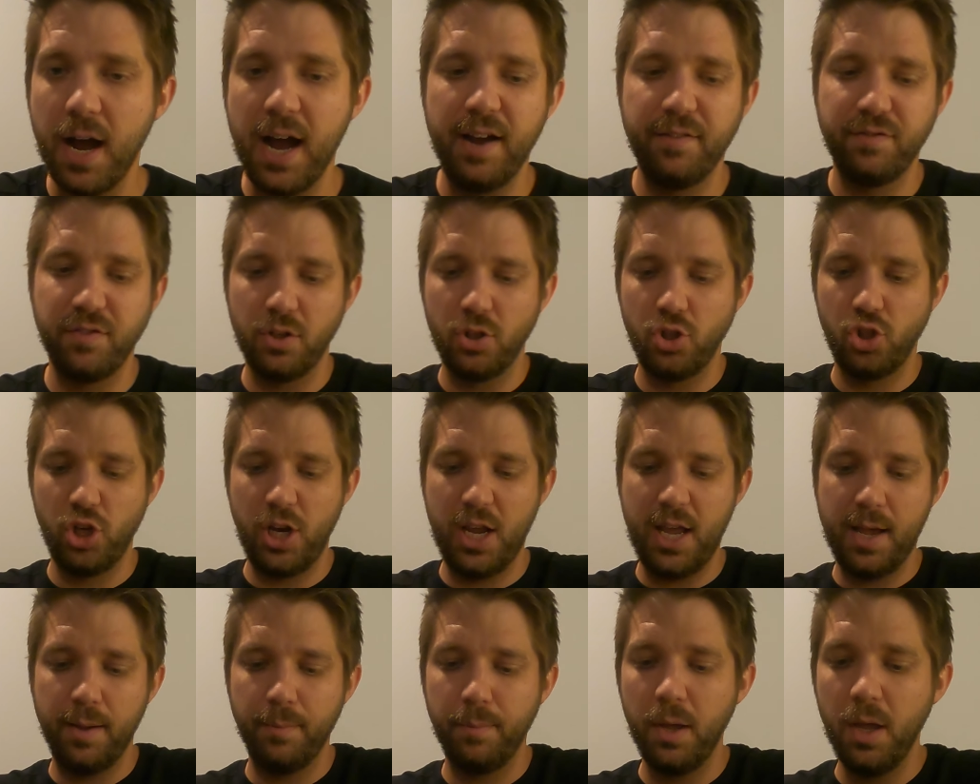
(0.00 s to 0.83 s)
I have to
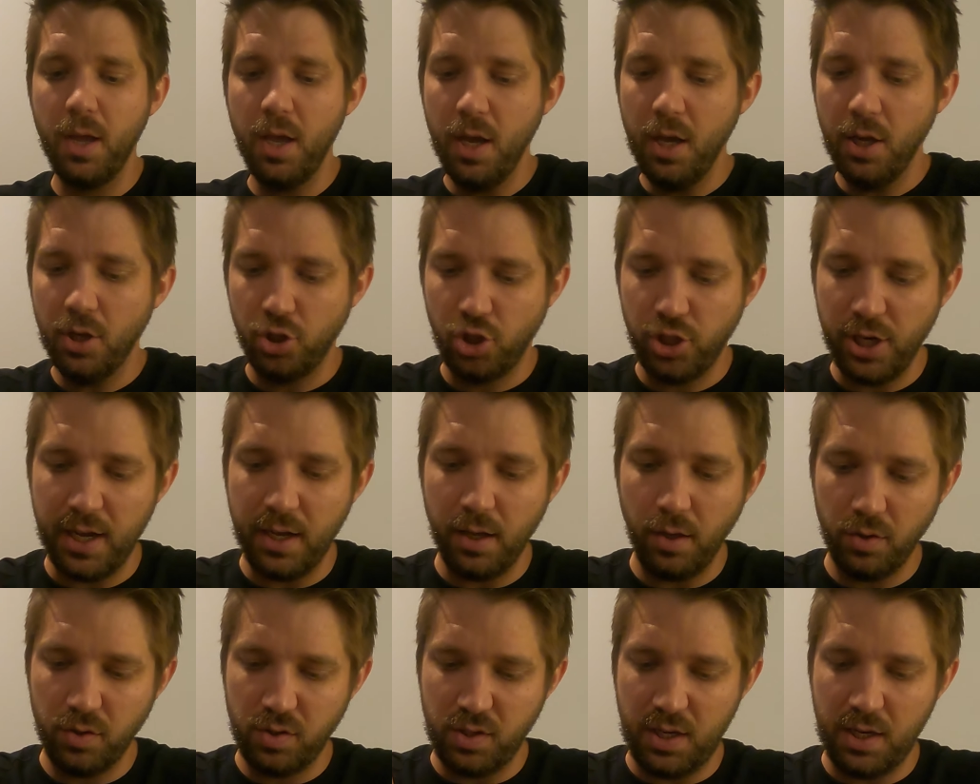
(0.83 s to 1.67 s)
jam
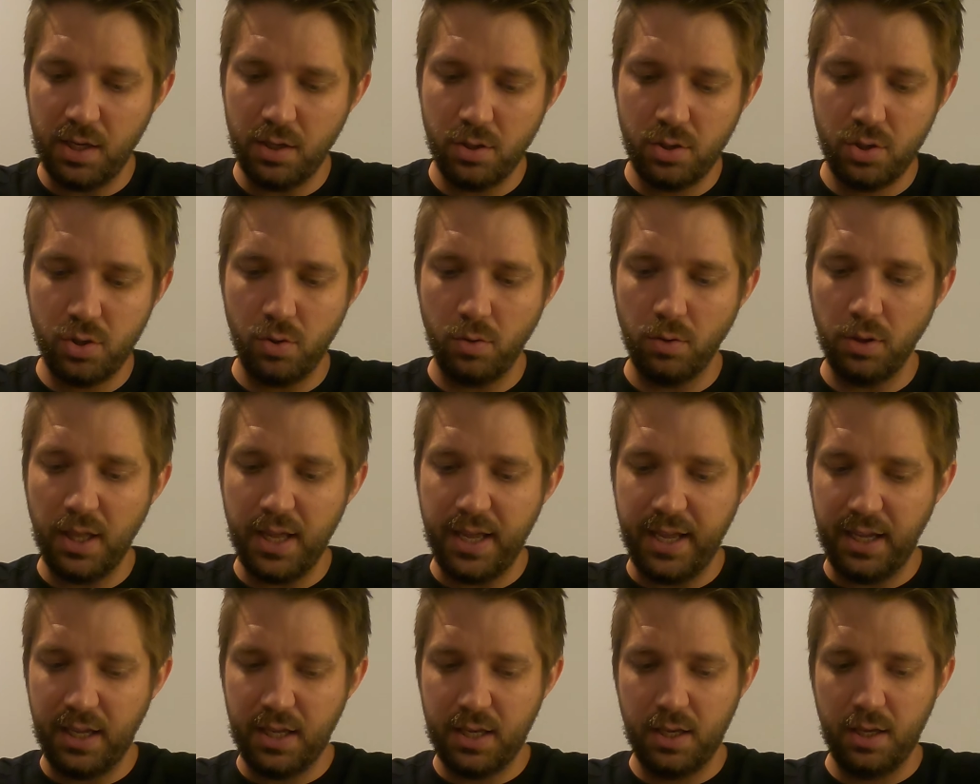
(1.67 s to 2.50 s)
gels into
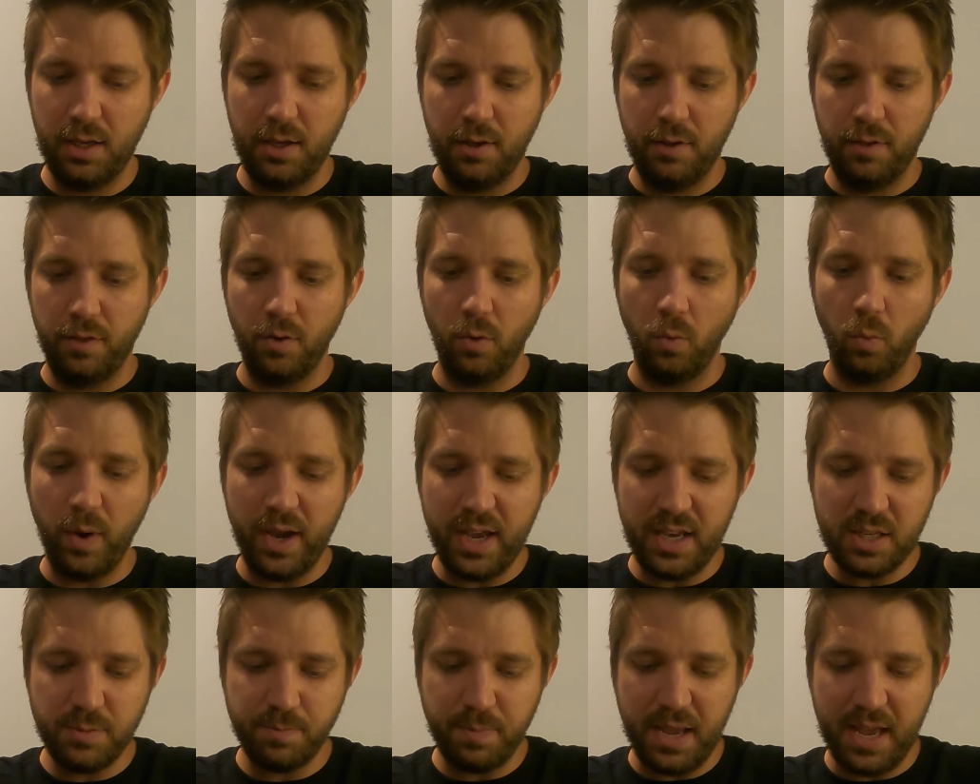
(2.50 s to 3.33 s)
like the
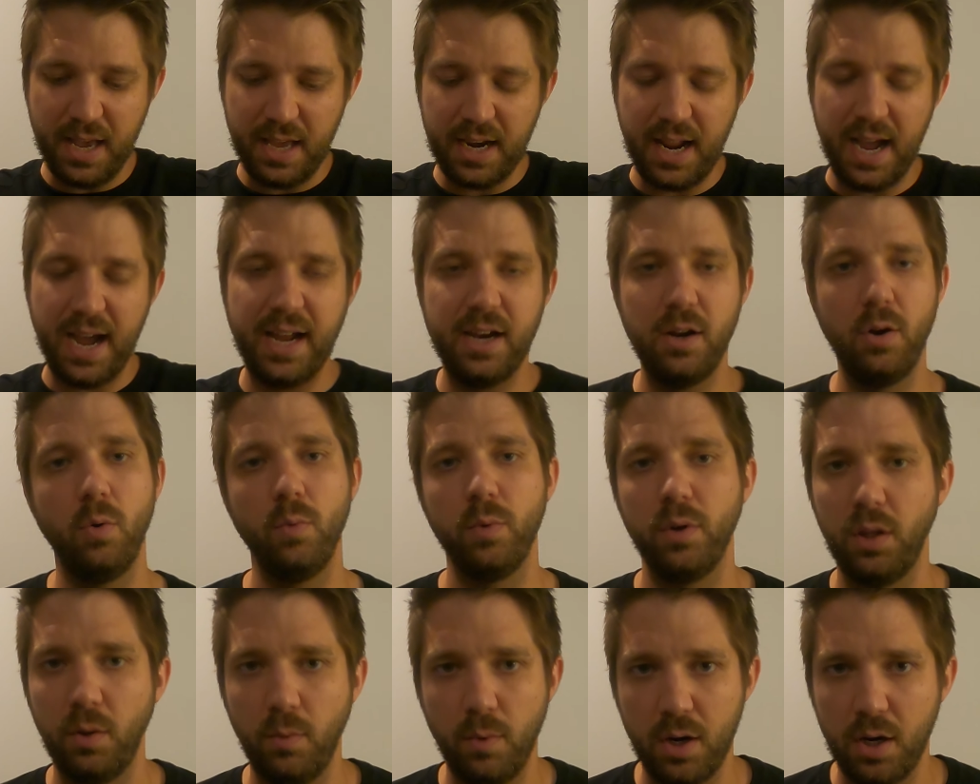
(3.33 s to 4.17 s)
waistband. I don't
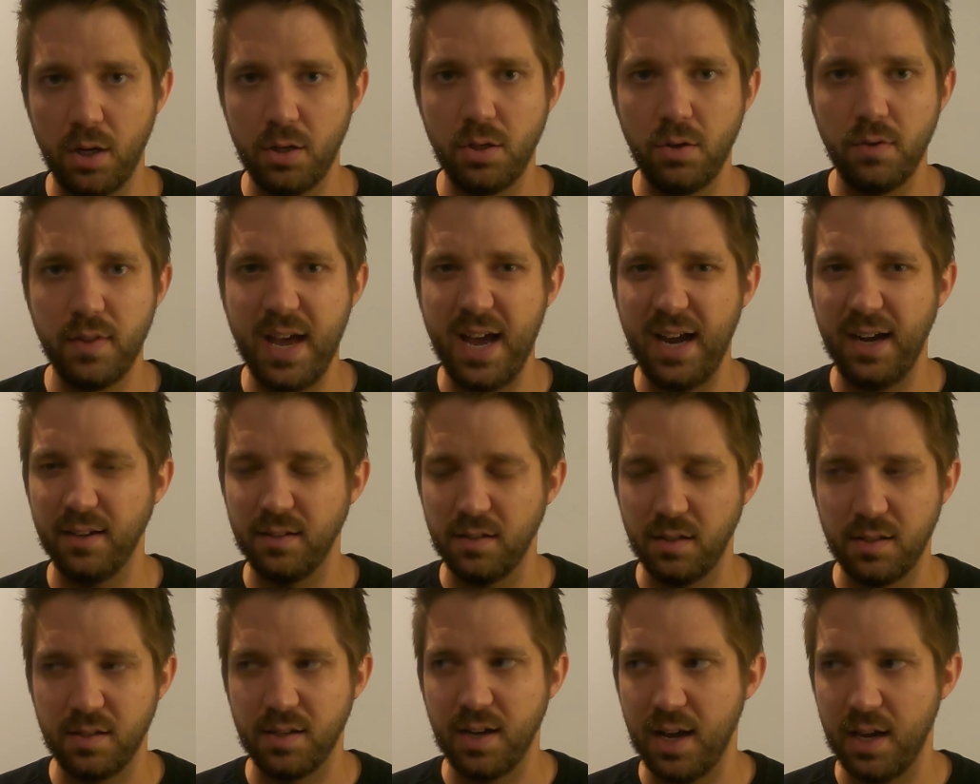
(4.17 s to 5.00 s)
really want to do that
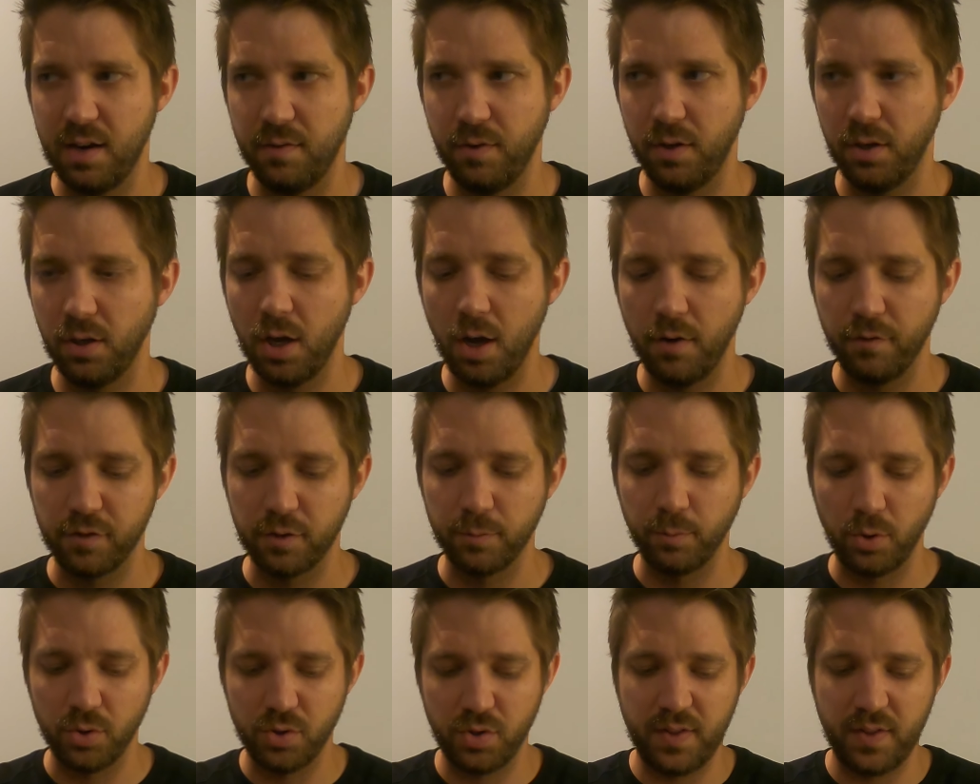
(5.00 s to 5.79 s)
because it's kind of uncomfortable.